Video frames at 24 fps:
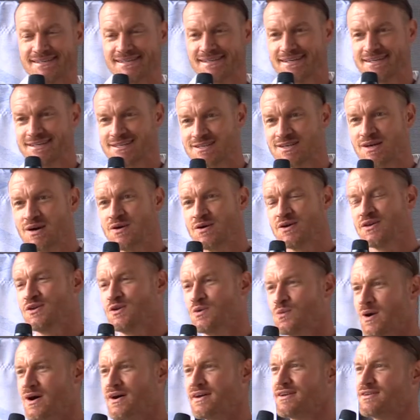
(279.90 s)
So you
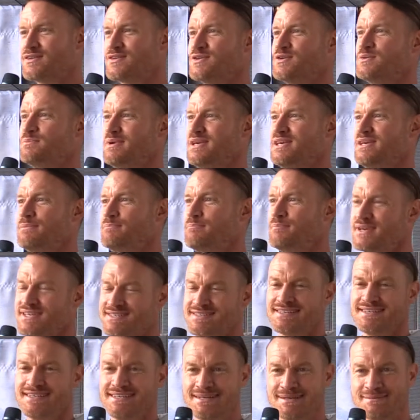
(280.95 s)
want to be
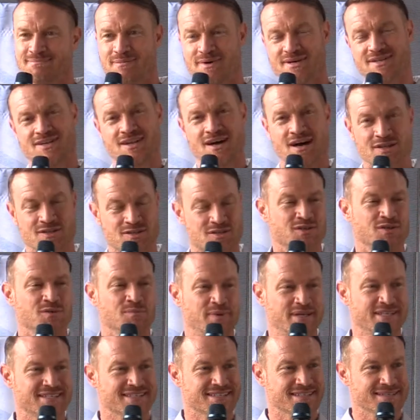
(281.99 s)
busy, but not too
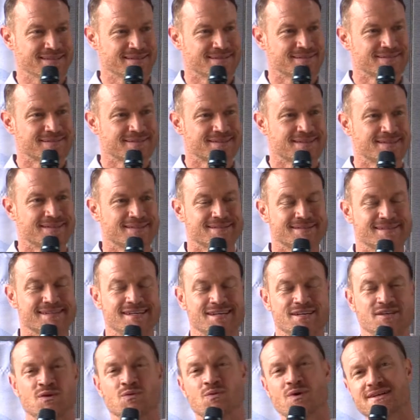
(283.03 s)
busy.
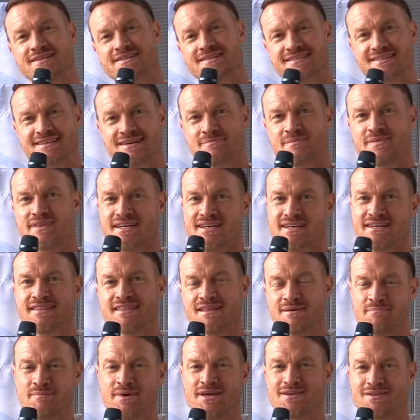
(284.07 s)
You want something in the
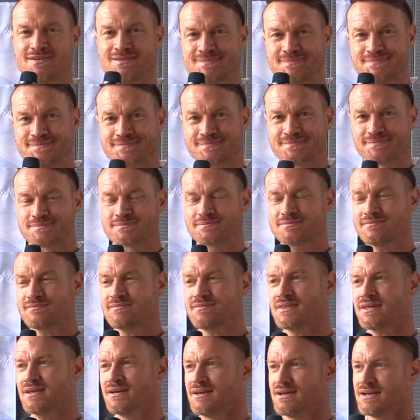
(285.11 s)
middle.
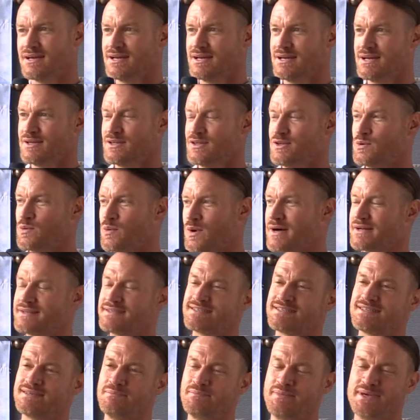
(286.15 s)
You want
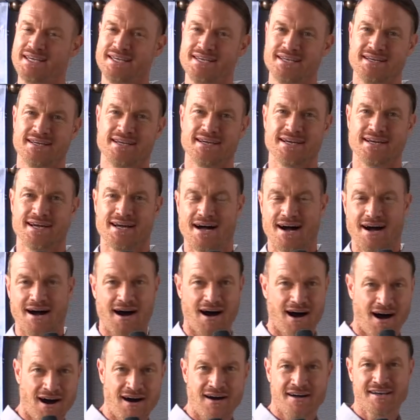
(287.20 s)
to be
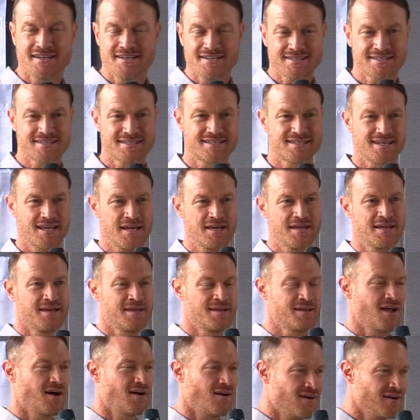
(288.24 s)
honest,
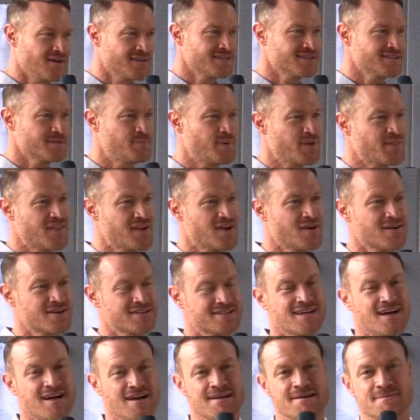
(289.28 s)
but there are
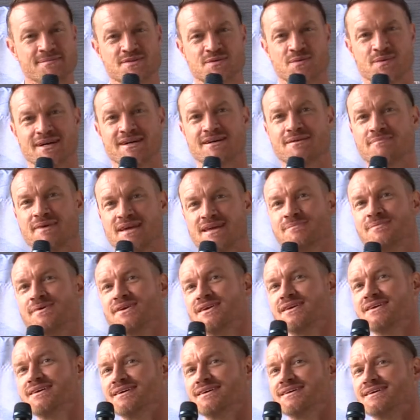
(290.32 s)
times where
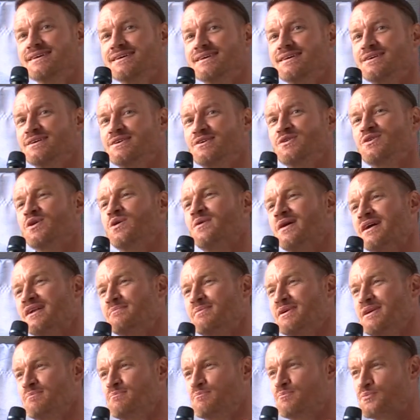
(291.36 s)
maybe you don't want
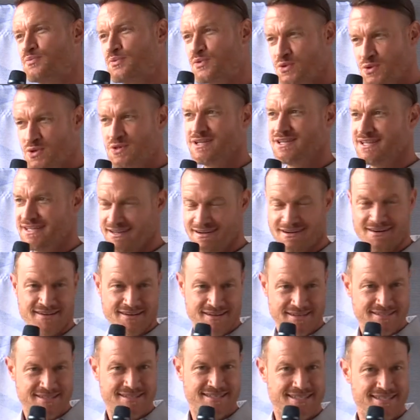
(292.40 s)
to be brutally
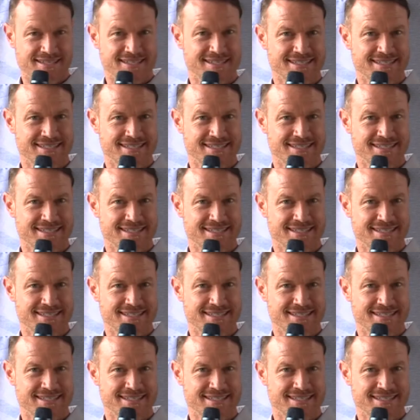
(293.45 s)
honest.